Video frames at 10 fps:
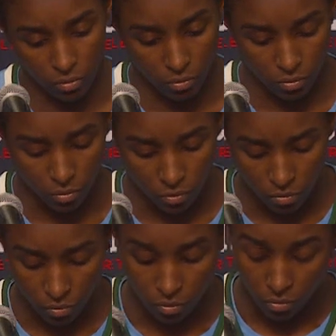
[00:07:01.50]

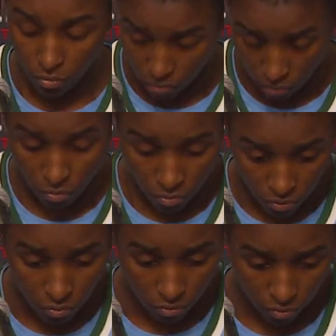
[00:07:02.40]

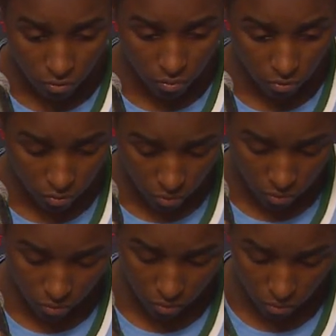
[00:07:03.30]

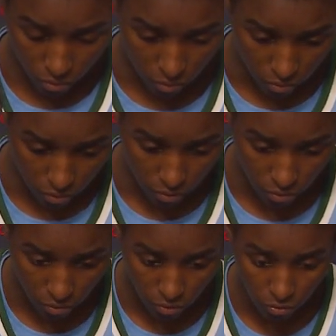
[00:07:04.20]

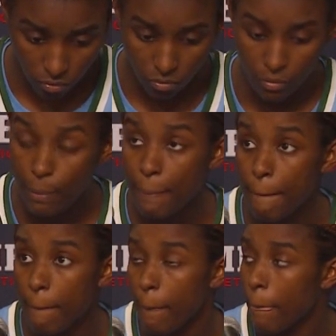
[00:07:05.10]

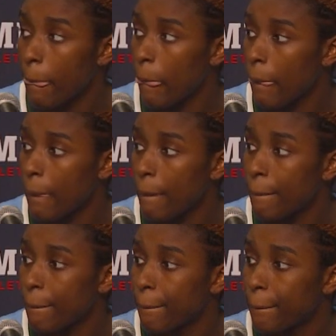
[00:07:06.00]

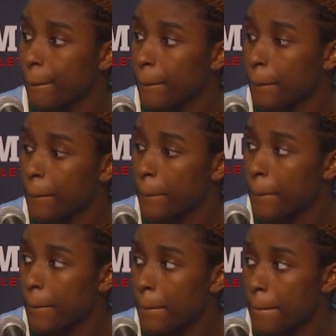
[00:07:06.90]

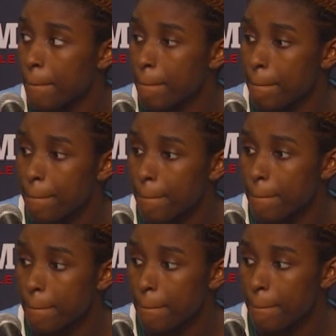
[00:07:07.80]

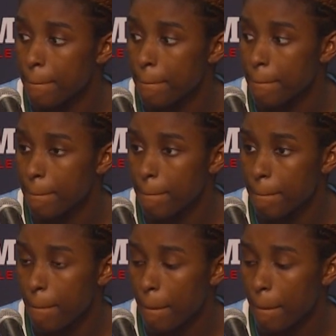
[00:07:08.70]
(silent)